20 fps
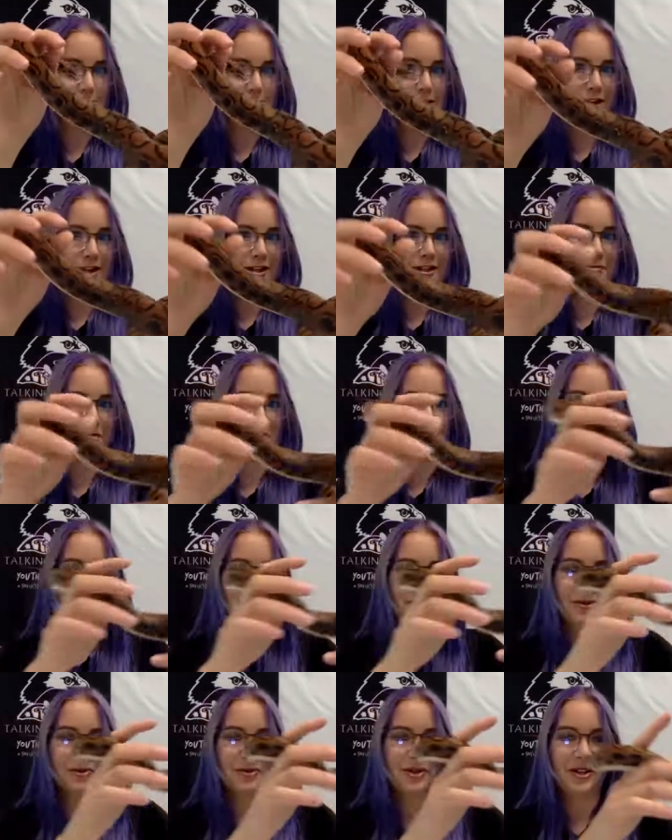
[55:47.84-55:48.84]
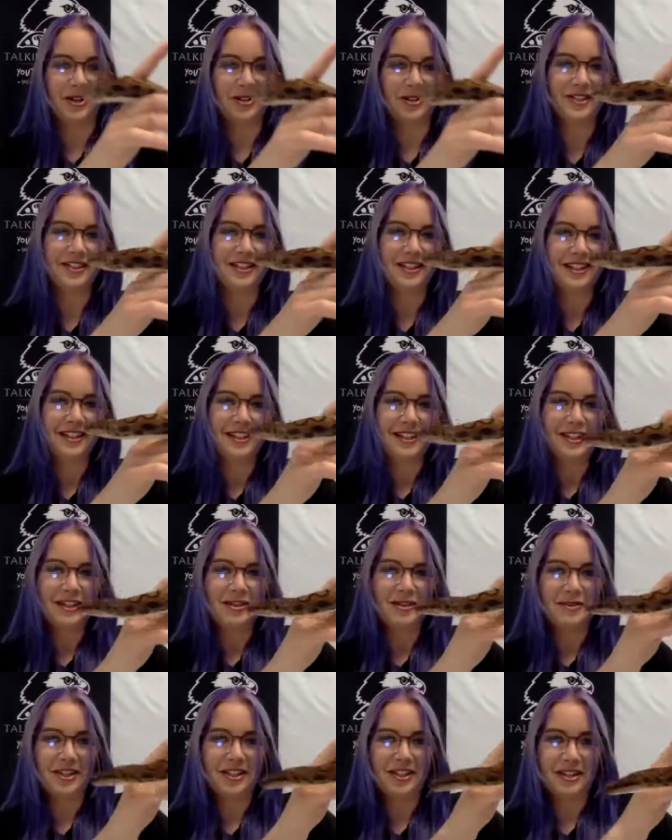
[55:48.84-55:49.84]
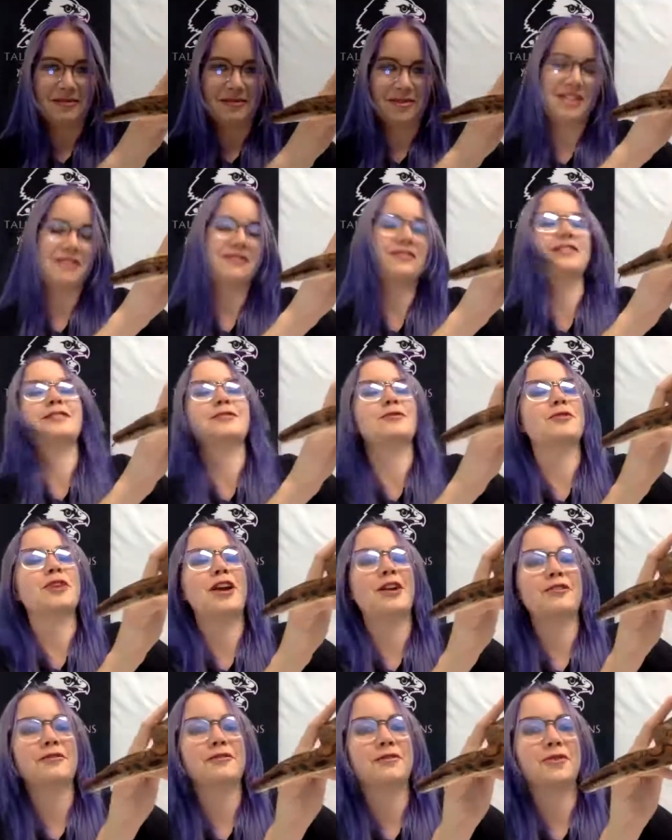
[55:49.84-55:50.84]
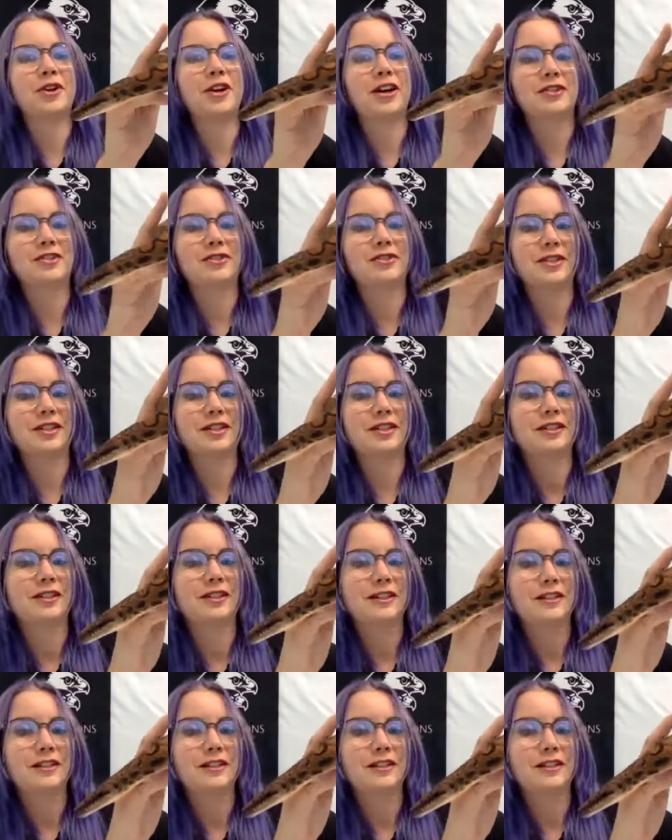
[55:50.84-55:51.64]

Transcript: It has been a little while, but I believe it is around 400